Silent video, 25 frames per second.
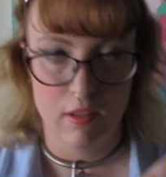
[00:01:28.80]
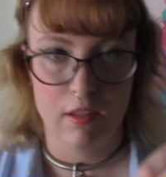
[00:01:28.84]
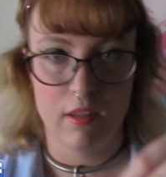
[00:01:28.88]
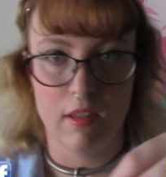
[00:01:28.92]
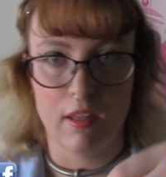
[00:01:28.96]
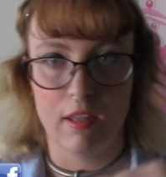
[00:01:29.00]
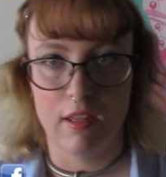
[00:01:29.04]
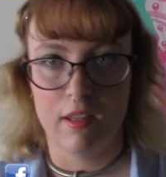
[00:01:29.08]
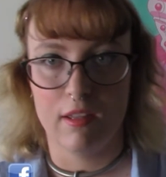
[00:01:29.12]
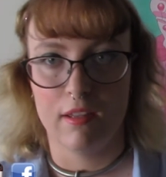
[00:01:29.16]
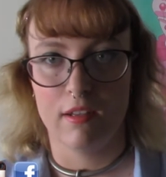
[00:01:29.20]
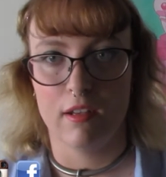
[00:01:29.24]

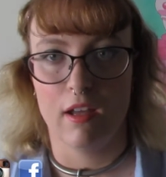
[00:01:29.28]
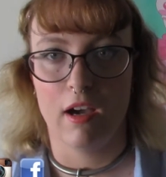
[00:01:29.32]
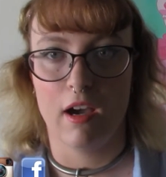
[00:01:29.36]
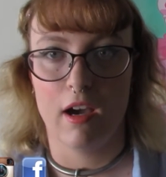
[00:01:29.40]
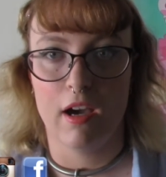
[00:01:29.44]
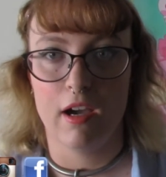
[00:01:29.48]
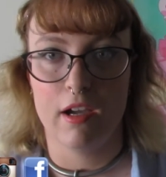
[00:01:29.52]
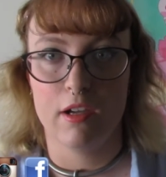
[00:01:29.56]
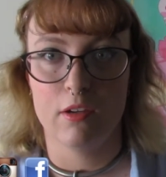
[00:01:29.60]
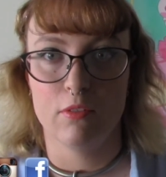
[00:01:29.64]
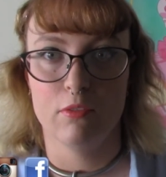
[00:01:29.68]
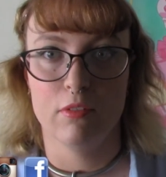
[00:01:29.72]
and
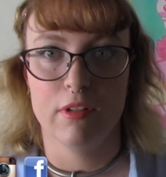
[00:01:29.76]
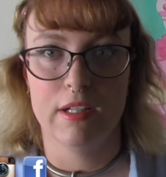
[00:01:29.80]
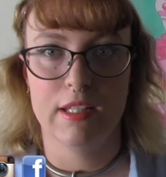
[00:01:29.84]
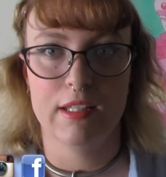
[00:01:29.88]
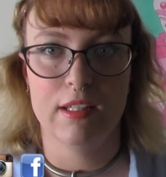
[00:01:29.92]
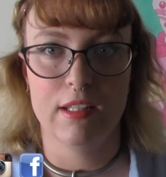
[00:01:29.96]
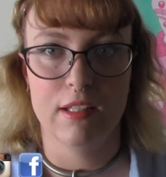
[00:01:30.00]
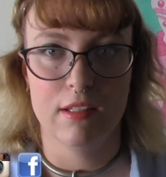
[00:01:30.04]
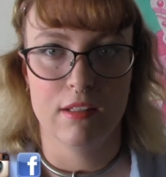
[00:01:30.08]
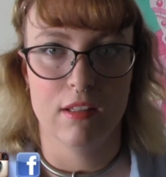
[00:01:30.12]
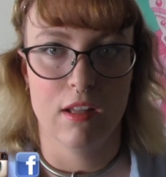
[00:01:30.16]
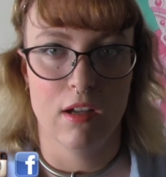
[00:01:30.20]
I
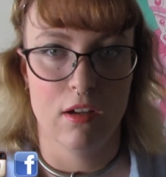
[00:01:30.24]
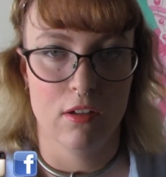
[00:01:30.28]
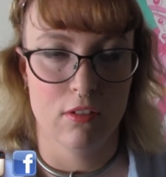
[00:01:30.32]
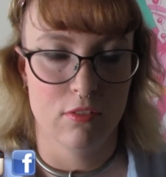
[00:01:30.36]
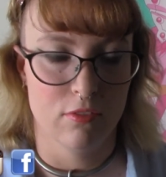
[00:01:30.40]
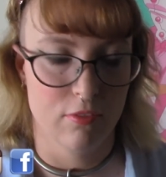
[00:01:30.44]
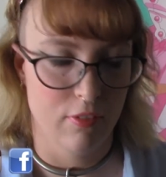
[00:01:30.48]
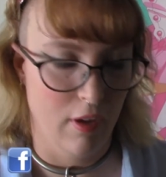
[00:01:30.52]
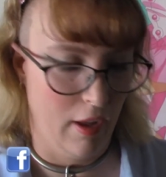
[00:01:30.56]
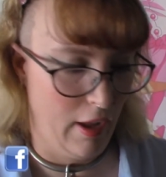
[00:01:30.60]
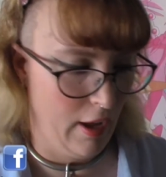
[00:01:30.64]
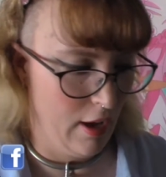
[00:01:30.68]
really
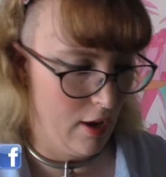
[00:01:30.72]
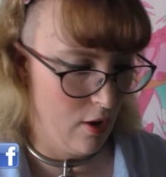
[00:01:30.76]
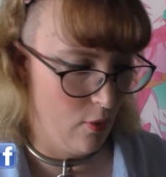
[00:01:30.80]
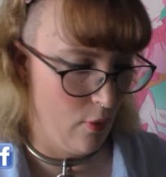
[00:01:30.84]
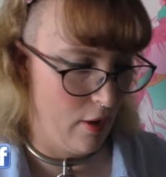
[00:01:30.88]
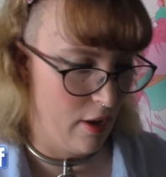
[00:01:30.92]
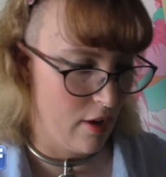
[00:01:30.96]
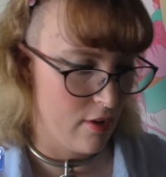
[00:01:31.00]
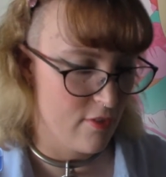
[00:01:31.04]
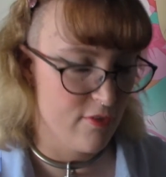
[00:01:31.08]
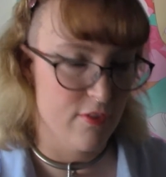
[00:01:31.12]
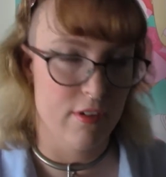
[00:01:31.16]
love how
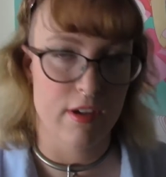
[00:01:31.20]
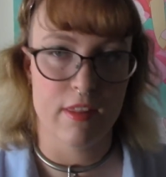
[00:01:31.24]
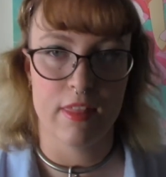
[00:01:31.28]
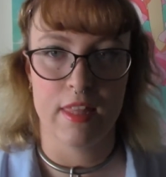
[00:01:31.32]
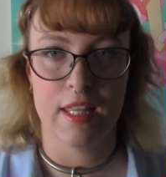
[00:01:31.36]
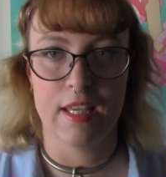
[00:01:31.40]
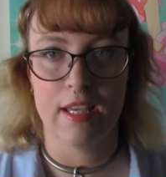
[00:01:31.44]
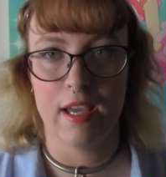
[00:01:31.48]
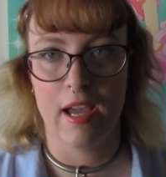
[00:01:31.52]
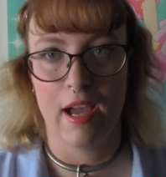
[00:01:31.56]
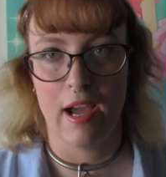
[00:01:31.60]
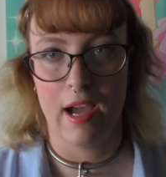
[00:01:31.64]

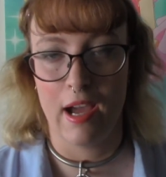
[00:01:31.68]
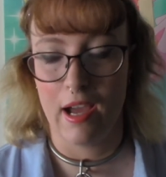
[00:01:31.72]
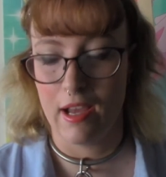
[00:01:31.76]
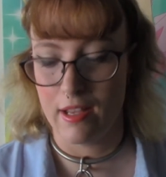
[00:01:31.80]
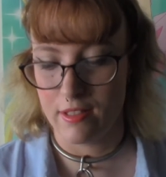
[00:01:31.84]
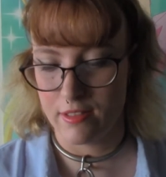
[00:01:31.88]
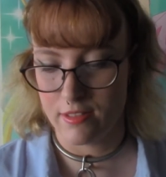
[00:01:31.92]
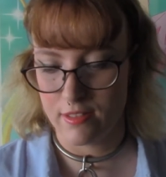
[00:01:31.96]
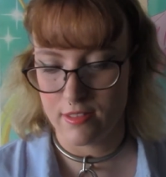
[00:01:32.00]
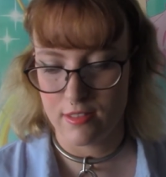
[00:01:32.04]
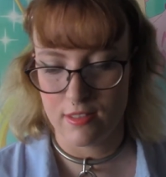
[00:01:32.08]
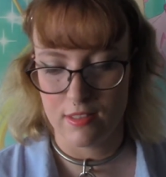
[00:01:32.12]
everything
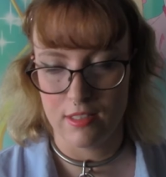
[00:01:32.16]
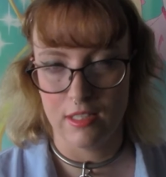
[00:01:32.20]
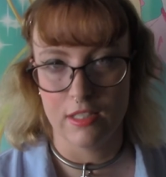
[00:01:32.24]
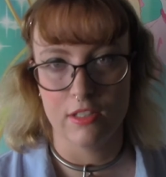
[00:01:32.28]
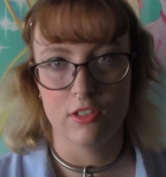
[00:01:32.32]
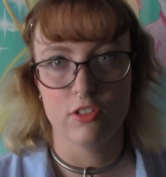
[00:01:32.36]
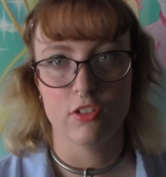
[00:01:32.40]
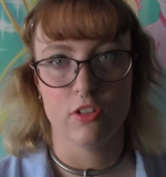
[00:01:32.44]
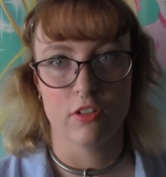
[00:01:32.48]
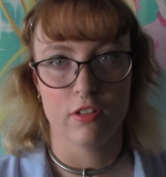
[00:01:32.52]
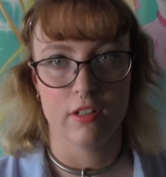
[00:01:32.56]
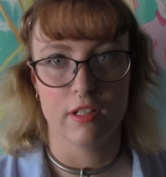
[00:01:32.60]
has the
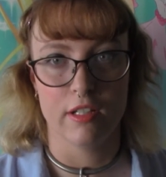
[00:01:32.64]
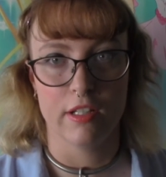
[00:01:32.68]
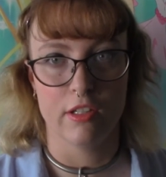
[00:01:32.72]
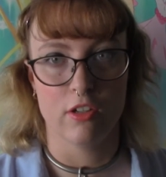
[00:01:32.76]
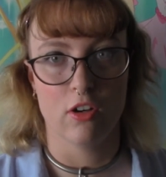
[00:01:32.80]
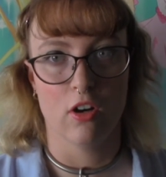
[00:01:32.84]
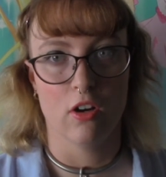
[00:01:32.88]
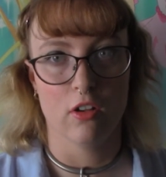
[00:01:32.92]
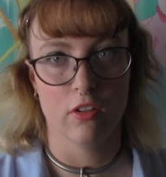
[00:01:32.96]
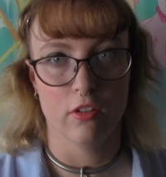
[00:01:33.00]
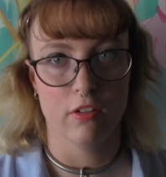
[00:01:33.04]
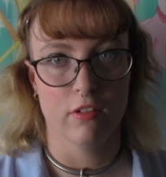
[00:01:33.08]
Eternity
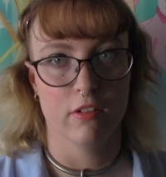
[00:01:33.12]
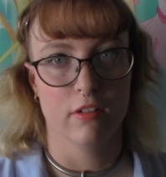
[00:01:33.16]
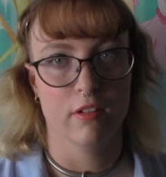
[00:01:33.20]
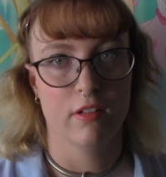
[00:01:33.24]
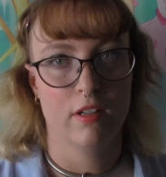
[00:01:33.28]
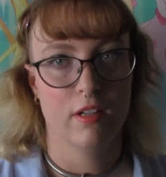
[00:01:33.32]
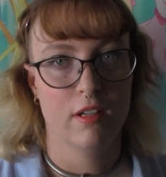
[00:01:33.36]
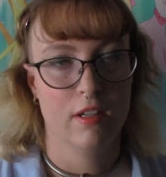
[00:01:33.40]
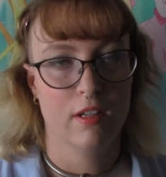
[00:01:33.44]
Collar